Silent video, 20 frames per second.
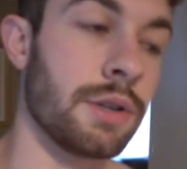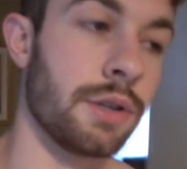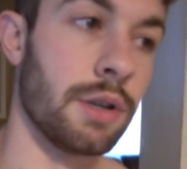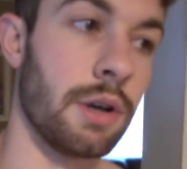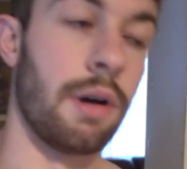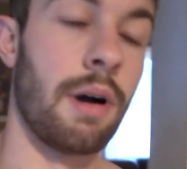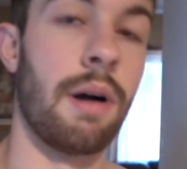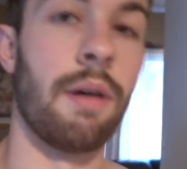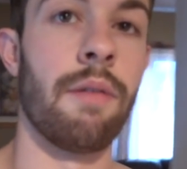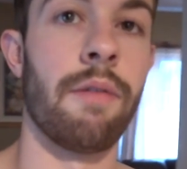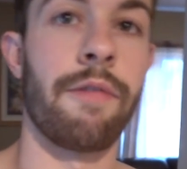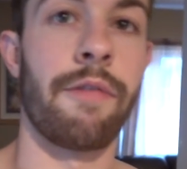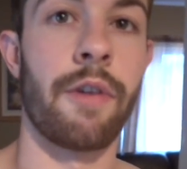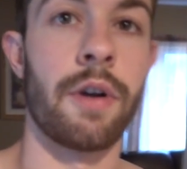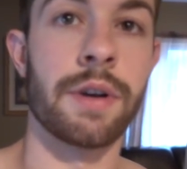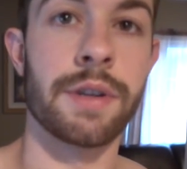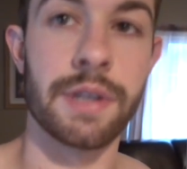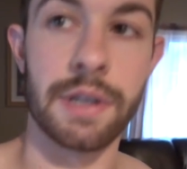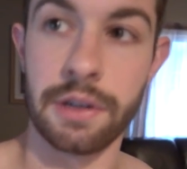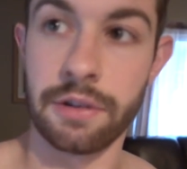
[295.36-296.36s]
So
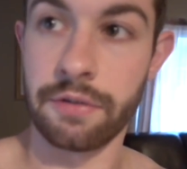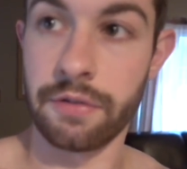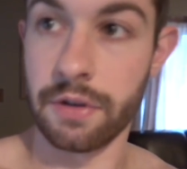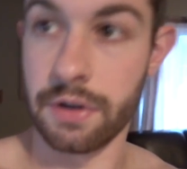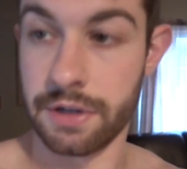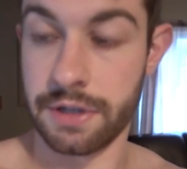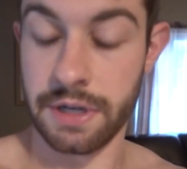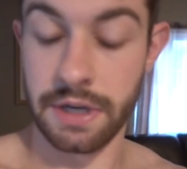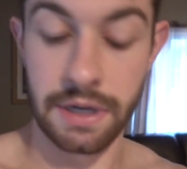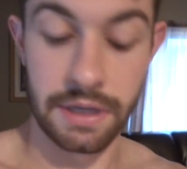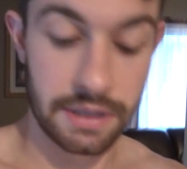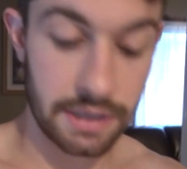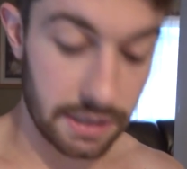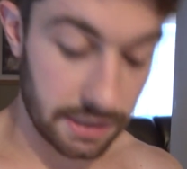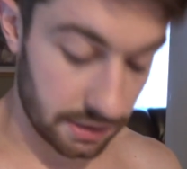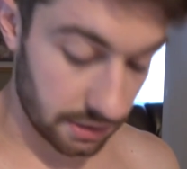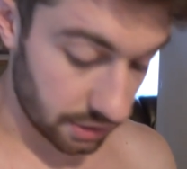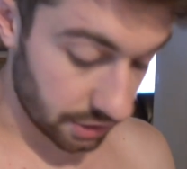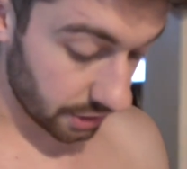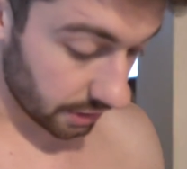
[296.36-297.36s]
first things first, I need to
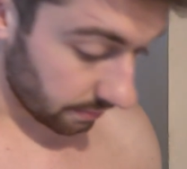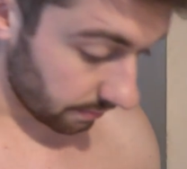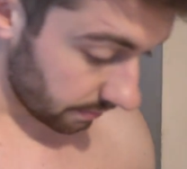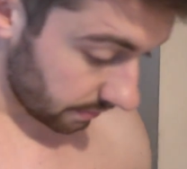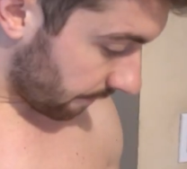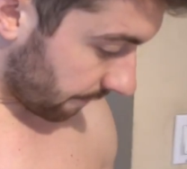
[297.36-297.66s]
hit the gym.